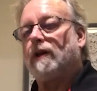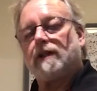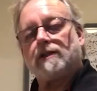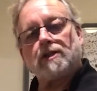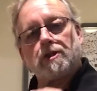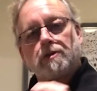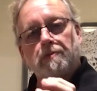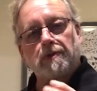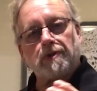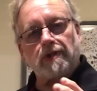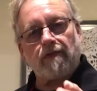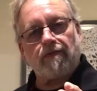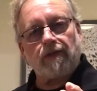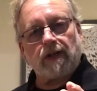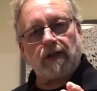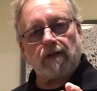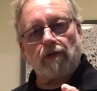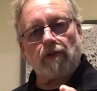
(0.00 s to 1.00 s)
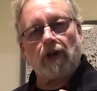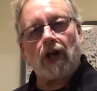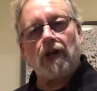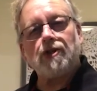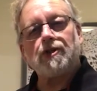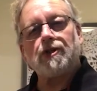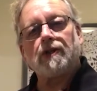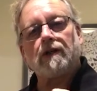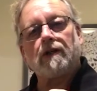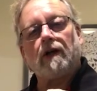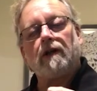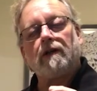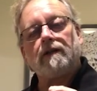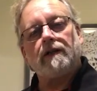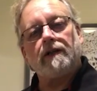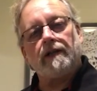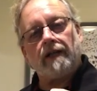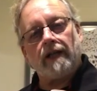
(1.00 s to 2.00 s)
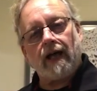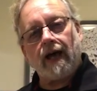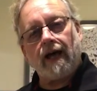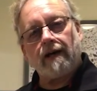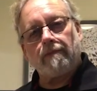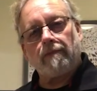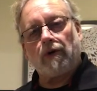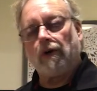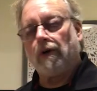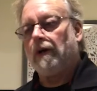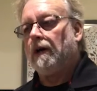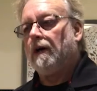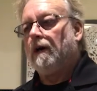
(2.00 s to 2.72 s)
it's a specific location in the animal,